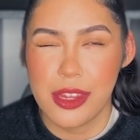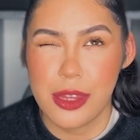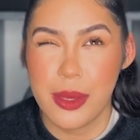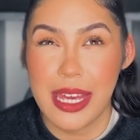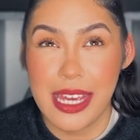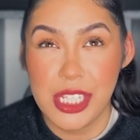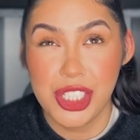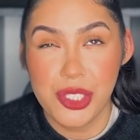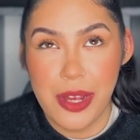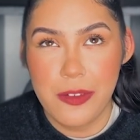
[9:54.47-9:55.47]
The
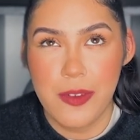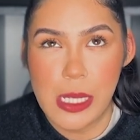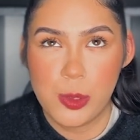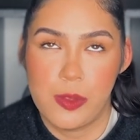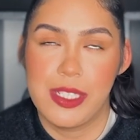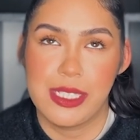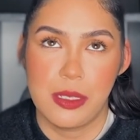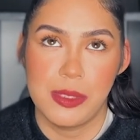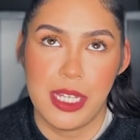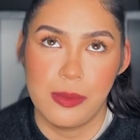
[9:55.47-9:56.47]
issue I found with it
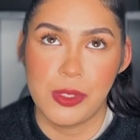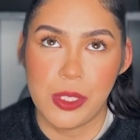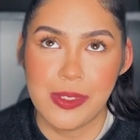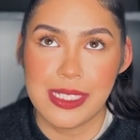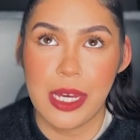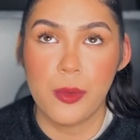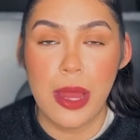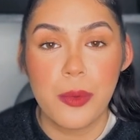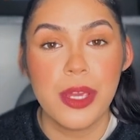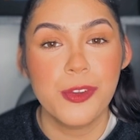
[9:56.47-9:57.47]
sometimes, though, is that
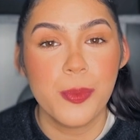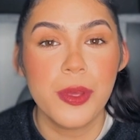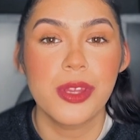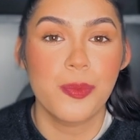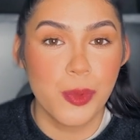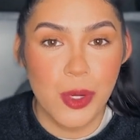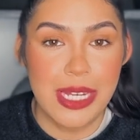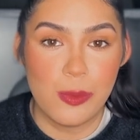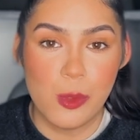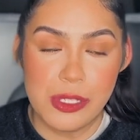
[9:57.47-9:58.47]
where we'd put the
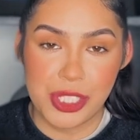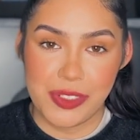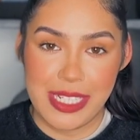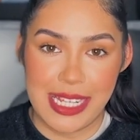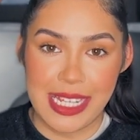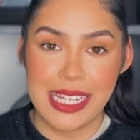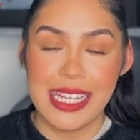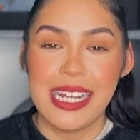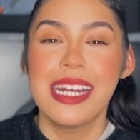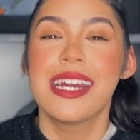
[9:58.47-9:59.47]
boiling water in it,
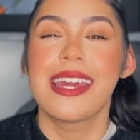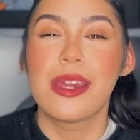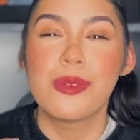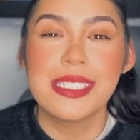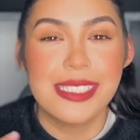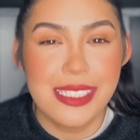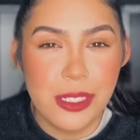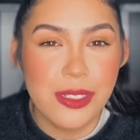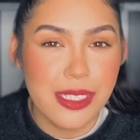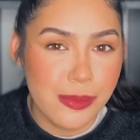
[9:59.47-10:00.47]
it would
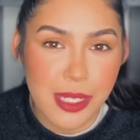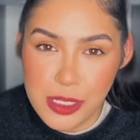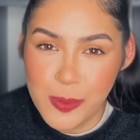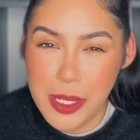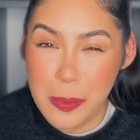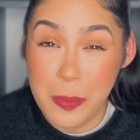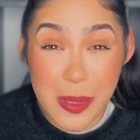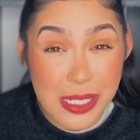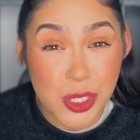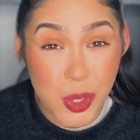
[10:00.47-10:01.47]
still sometimes be a
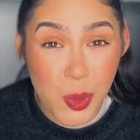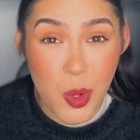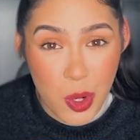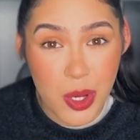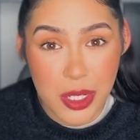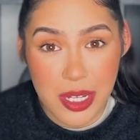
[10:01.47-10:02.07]
bit too hot